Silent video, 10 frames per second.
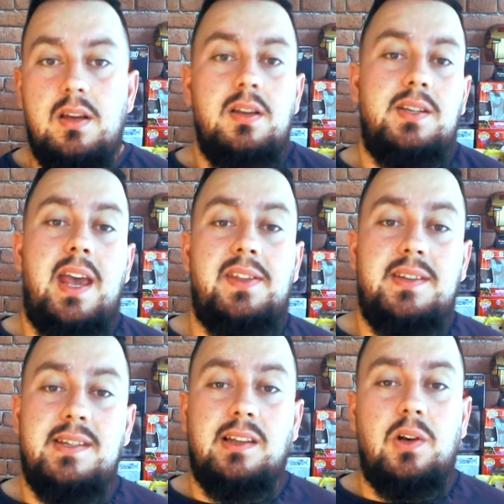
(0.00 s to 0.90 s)
So yeah,
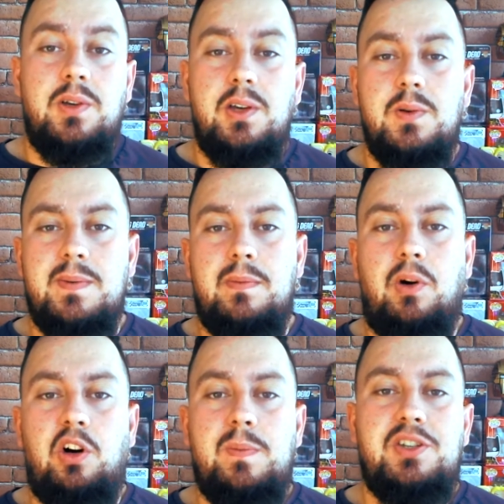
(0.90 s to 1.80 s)
this is a Loki who's a bit
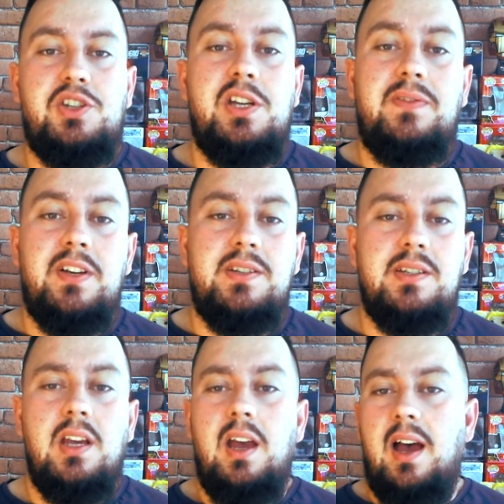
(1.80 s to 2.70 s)
more
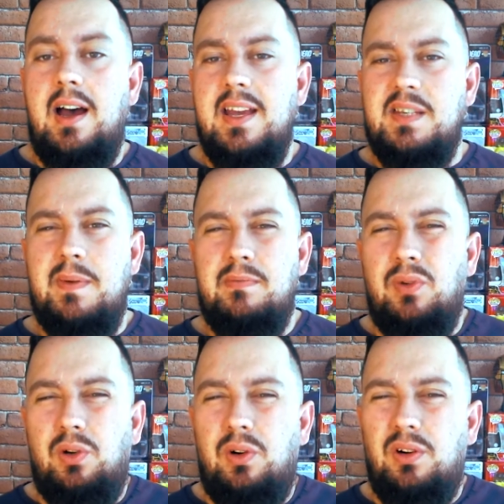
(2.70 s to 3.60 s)
mischievous, is a bit
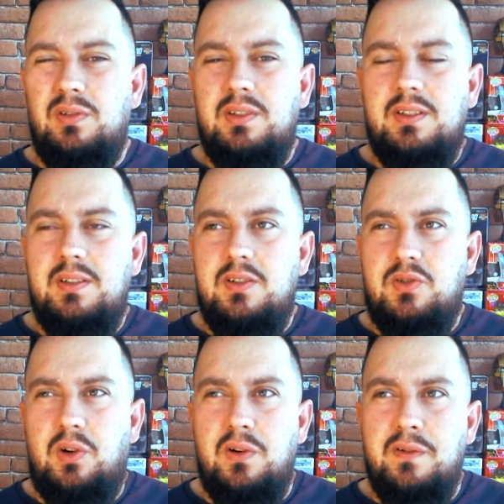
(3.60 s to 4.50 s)
more
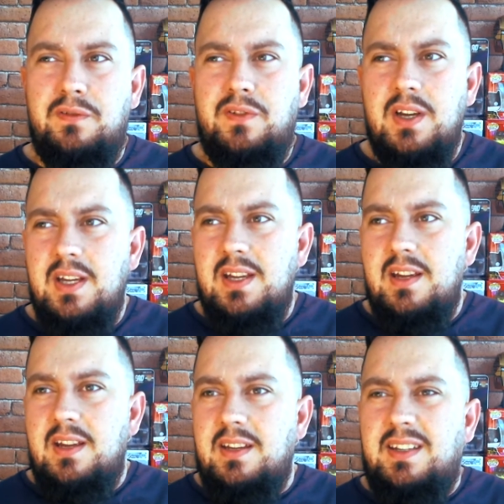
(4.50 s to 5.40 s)
sort of
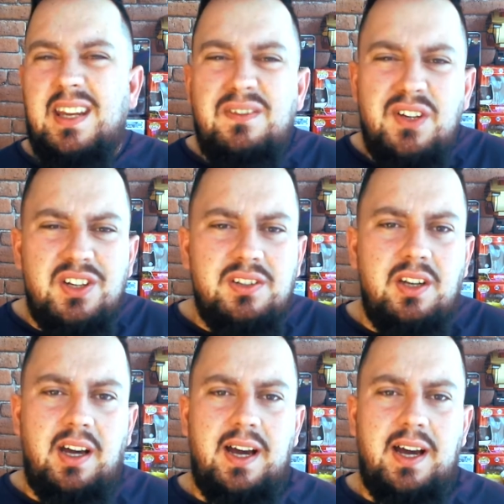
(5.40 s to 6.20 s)
deviant,